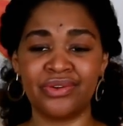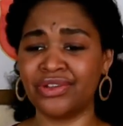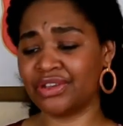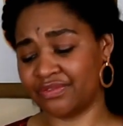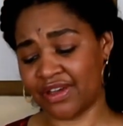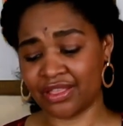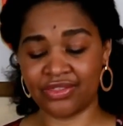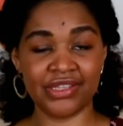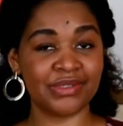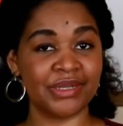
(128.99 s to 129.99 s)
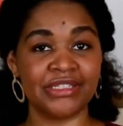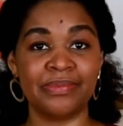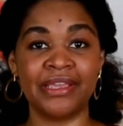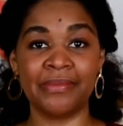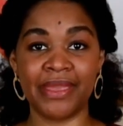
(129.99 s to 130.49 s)
or you can follow this
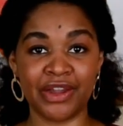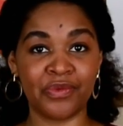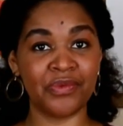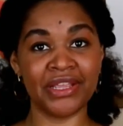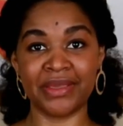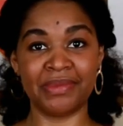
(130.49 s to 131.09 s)
recipe and make a really